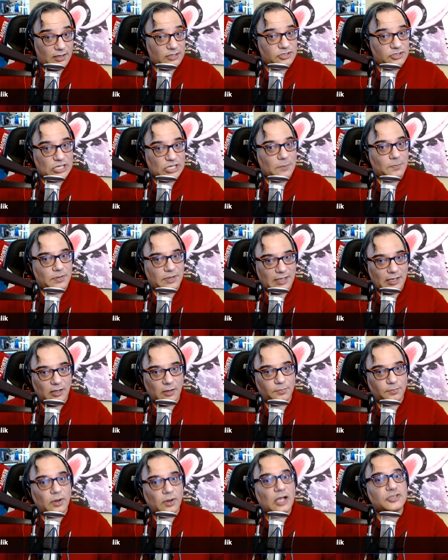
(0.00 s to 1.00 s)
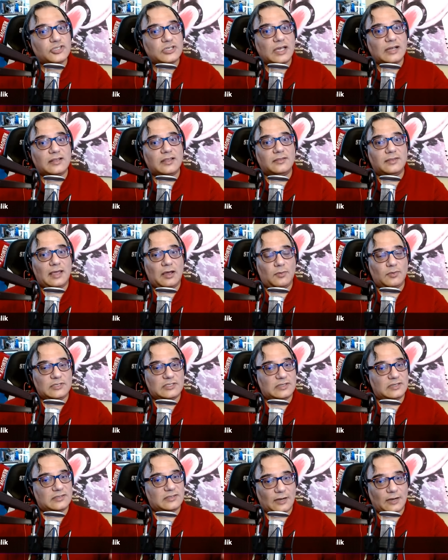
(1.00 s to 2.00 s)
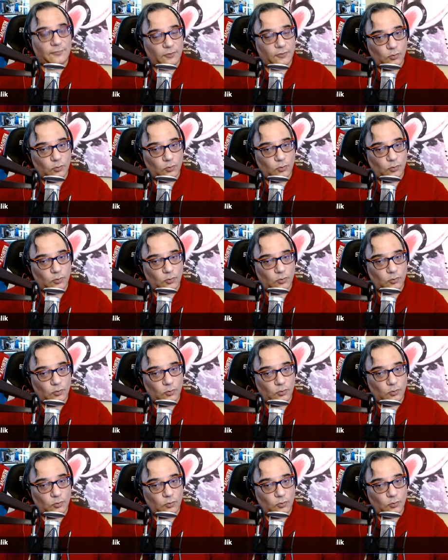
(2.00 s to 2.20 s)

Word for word: JPL project that was designed